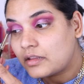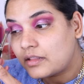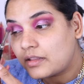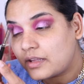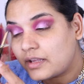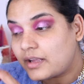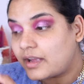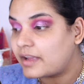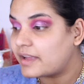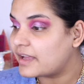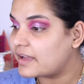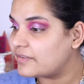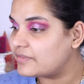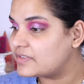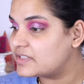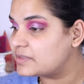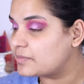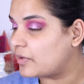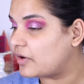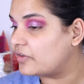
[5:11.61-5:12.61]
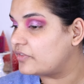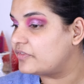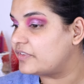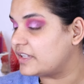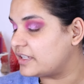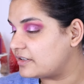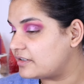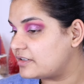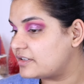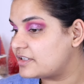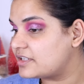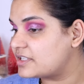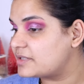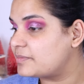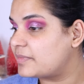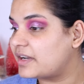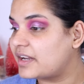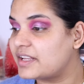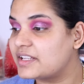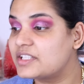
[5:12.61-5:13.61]
Like, I have small fingers,
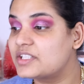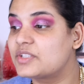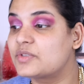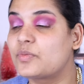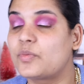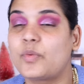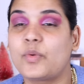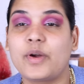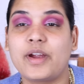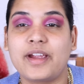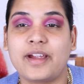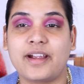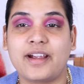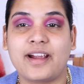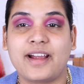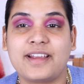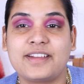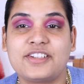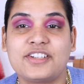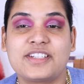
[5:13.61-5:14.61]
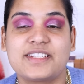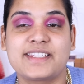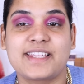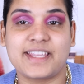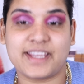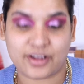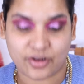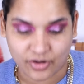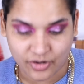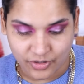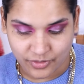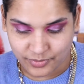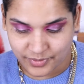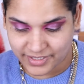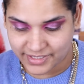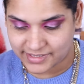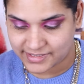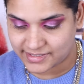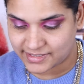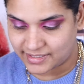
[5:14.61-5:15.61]
but I swear I just like
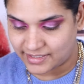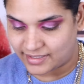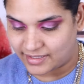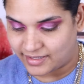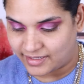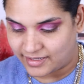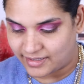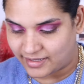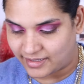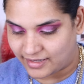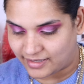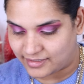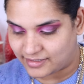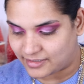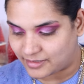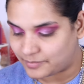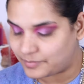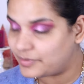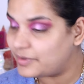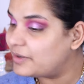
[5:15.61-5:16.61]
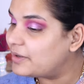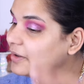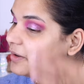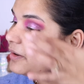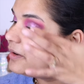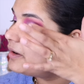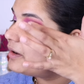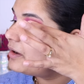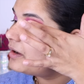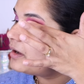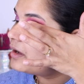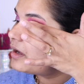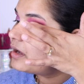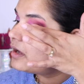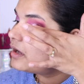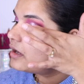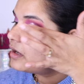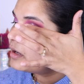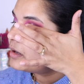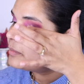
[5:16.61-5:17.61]
always end up
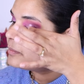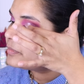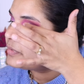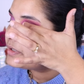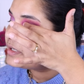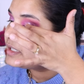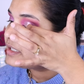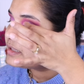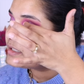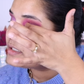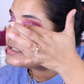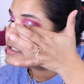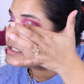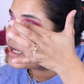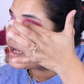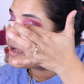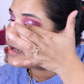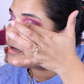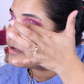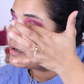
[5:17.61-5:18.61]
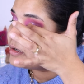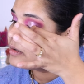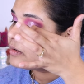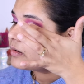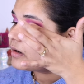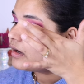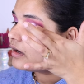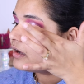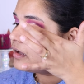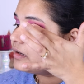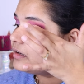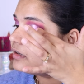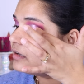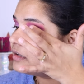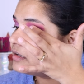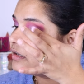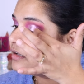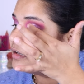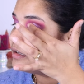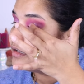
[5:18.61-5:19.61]
putting the shadow
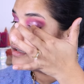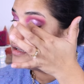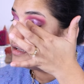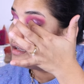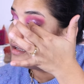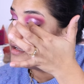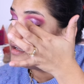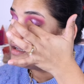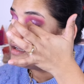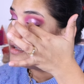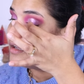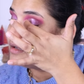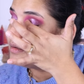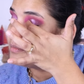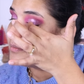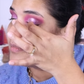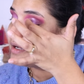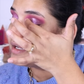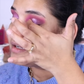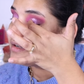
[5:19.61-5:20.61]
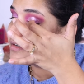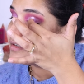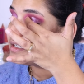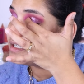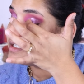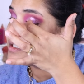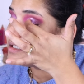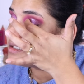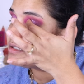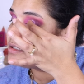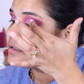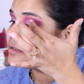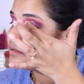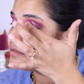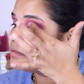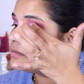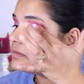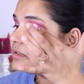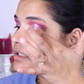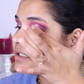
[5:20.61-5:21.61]
on my crease
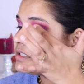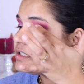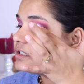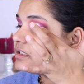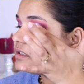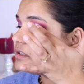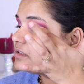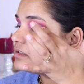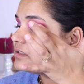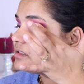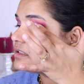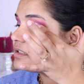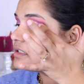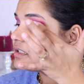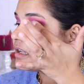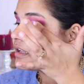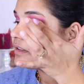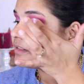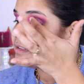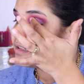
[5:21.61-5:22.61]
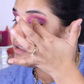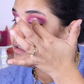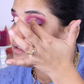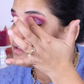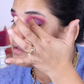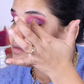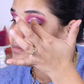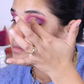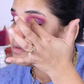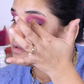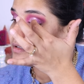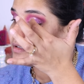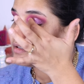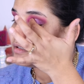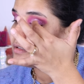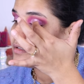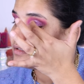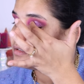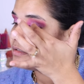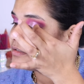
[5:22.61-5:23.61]
too, which is not the end of the
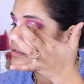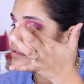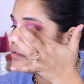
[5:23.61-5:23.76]
world.